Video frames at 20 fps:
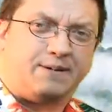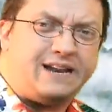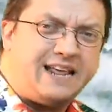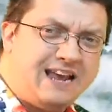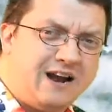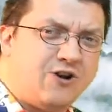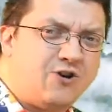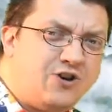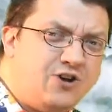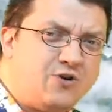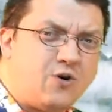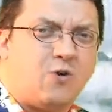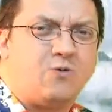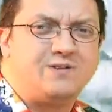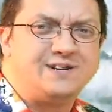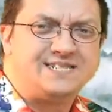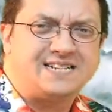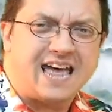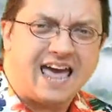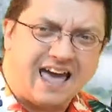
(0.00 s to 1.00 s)
but here you
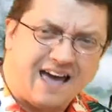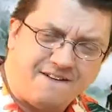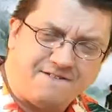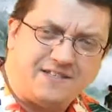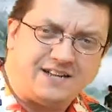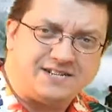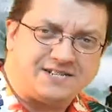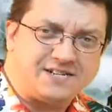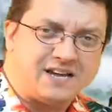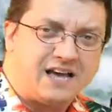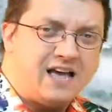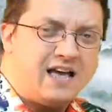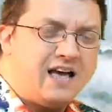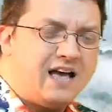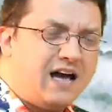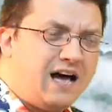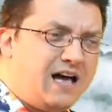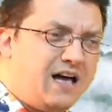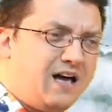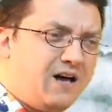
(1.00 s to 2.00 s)
always have this
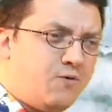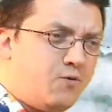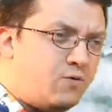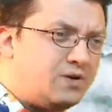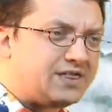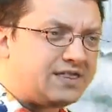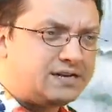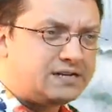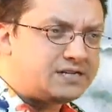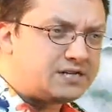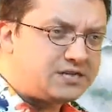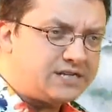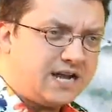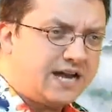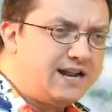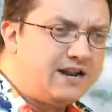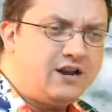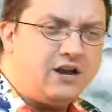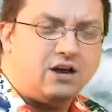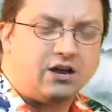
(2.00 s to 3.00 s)
with the
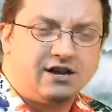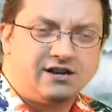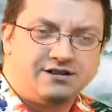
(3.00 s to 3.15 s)
son,